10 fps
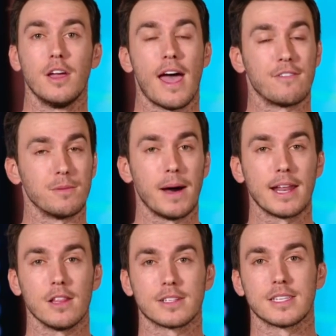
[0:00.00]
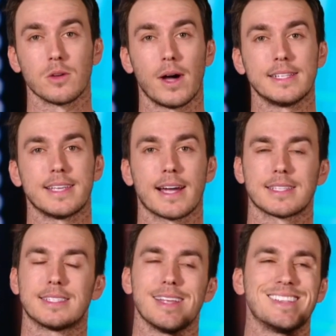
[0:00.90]
Everybody looks at the White Sox
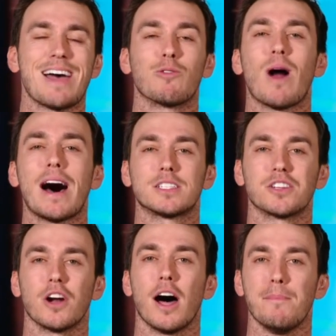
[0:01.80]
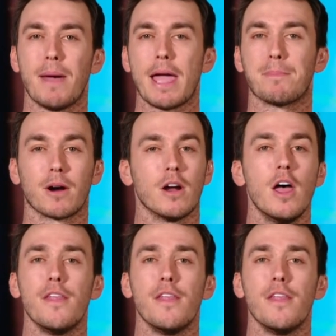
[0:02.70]
and says that roster on paper,